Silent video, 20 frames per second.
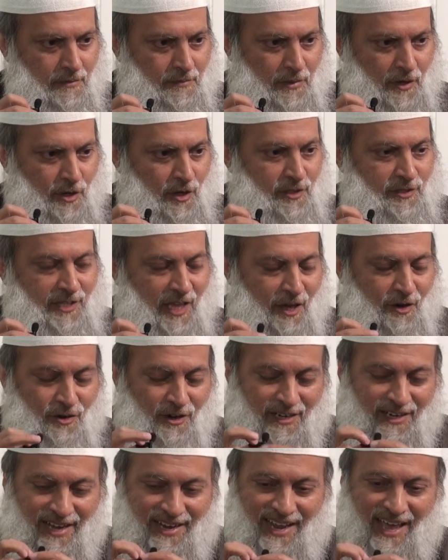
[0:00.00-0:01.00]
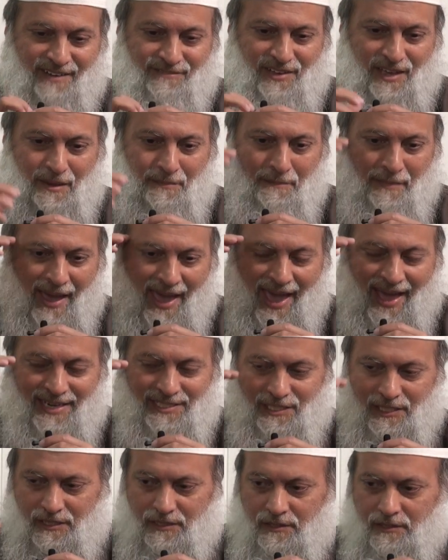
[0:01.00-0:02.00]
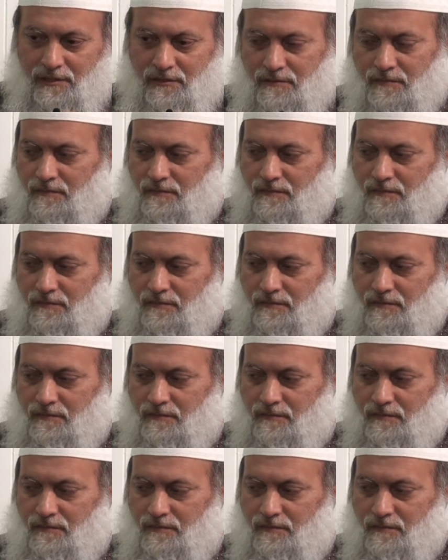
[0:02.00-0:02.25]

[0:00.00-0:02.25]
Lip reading: Because they could not have imagined